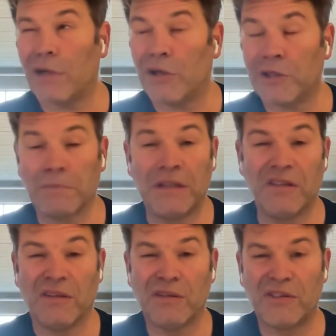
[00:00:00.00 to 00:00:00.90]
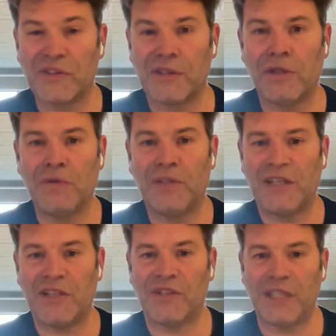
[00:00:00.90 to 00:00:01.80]
arguably the oldest news
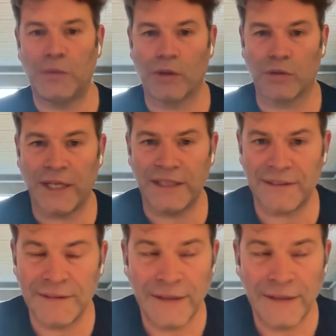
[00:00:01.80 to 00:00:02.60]
agency worldwide,